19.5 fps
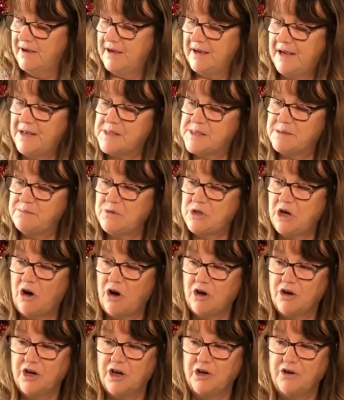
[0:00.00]
get some
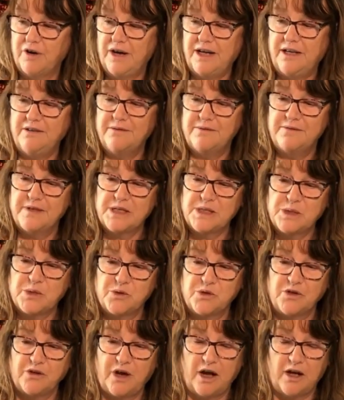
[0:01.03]
darker green, this
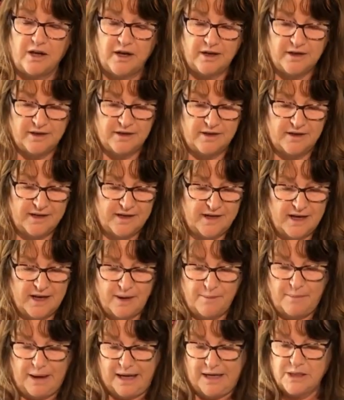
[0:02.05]
sort of colour,
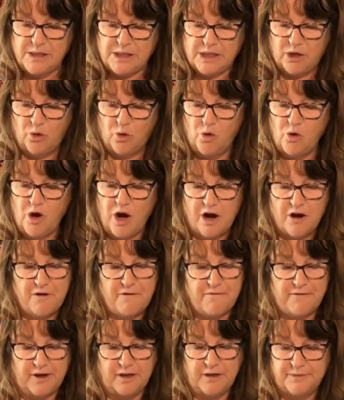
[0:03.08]
paint it all
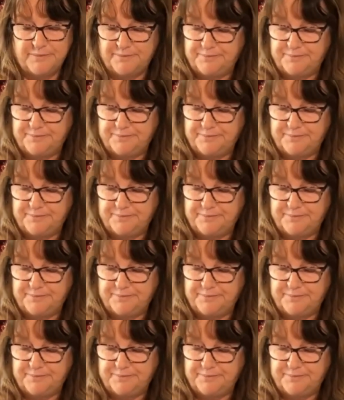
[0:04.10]
over.